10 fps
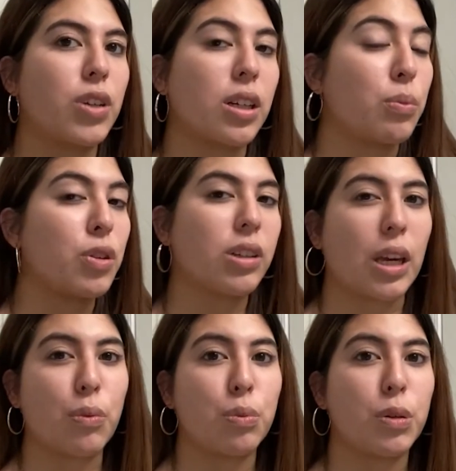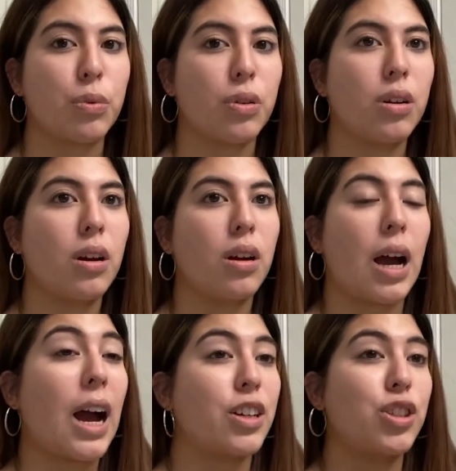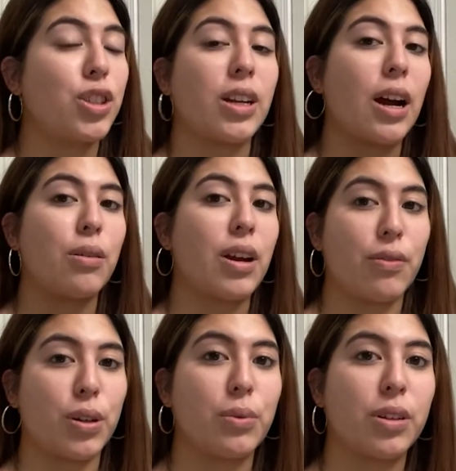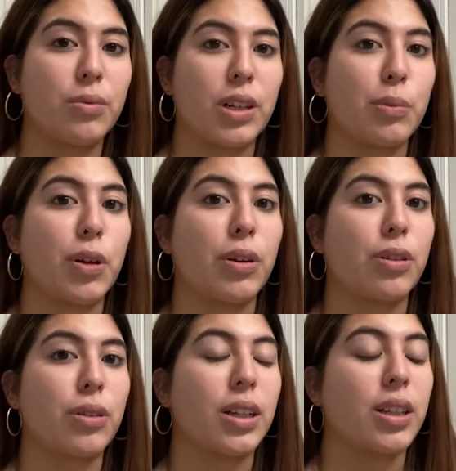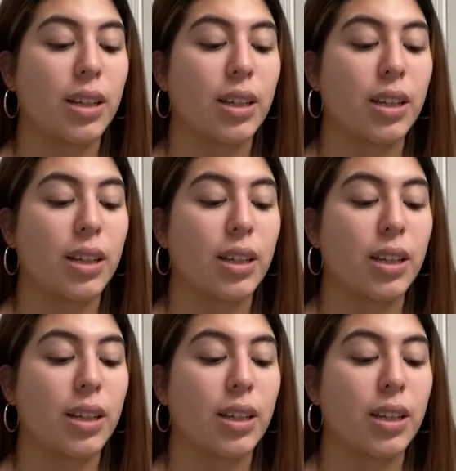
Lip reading: recommunicate with people. I shut out everyone when I'm going through it.